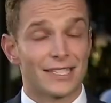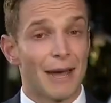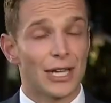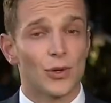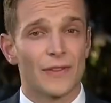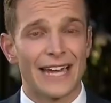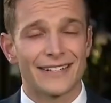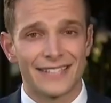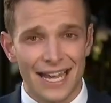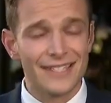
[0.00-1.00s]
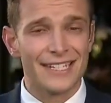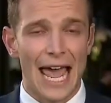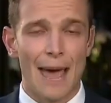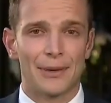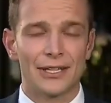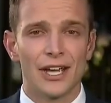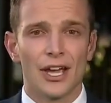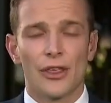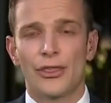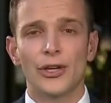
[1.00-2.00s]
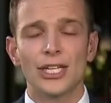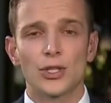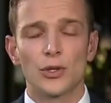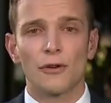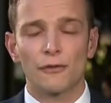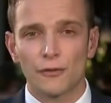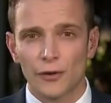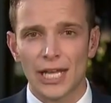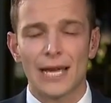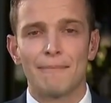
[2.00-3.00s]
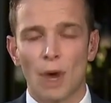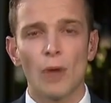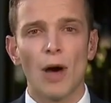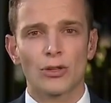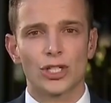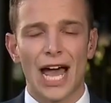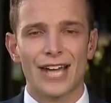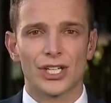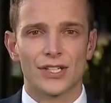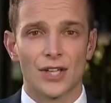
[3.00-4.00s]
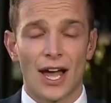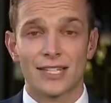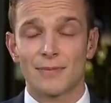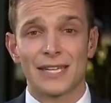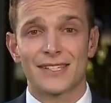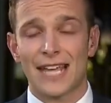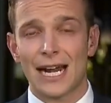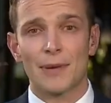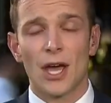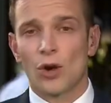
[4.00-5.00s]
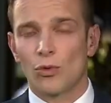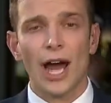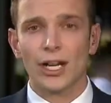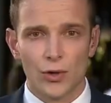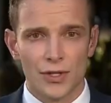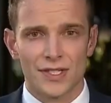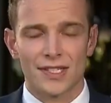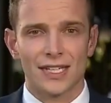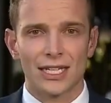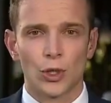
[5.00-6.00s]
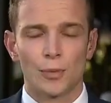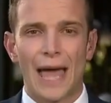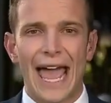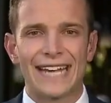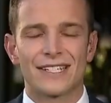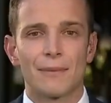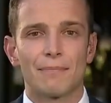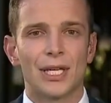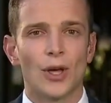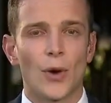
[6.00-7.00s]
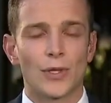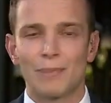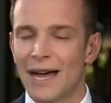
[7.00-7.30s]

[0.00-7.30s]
To make sure that doesn't happen, 32 free mobile charging sites are being set up right across the city loop and beyond.